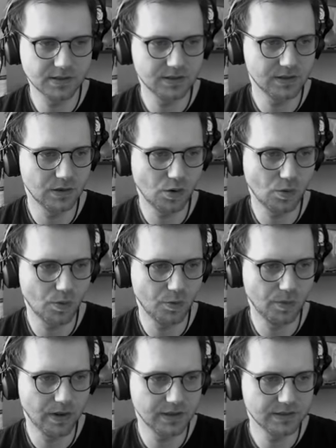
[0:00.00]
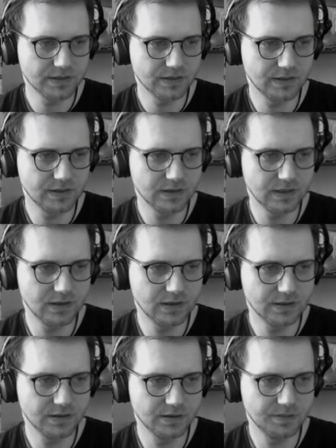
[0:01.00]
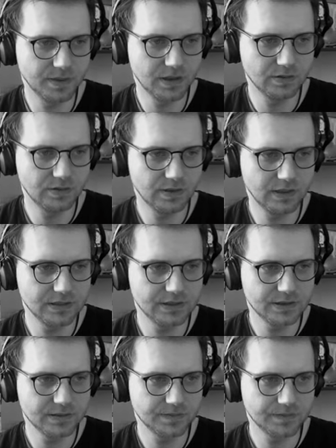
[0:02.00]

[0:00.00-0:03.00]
So as these are the boundaries.